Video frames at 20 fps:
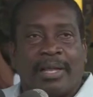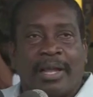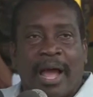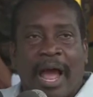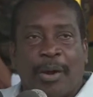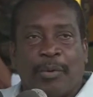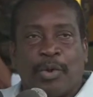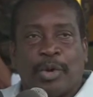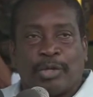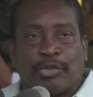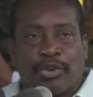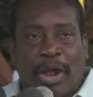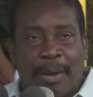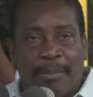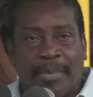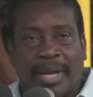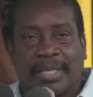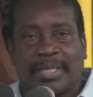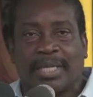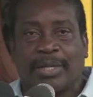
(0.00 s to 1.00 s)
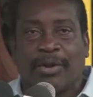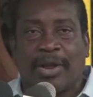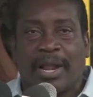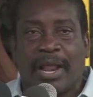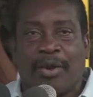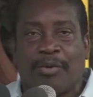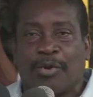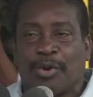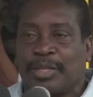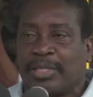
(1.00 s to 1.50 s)
And we all drop material
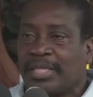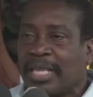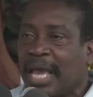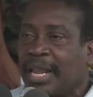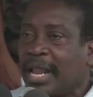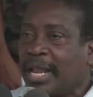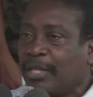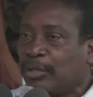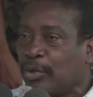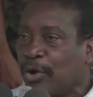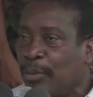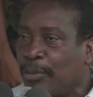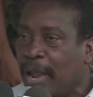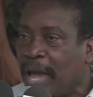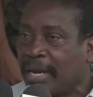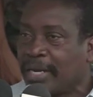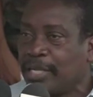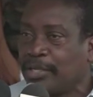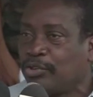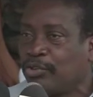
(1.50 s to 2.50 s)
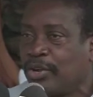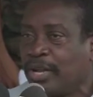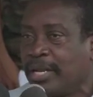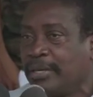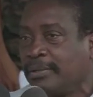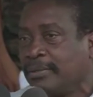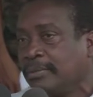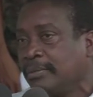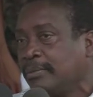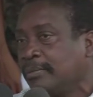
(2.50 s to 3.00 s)
at the roadside and it all block the drain.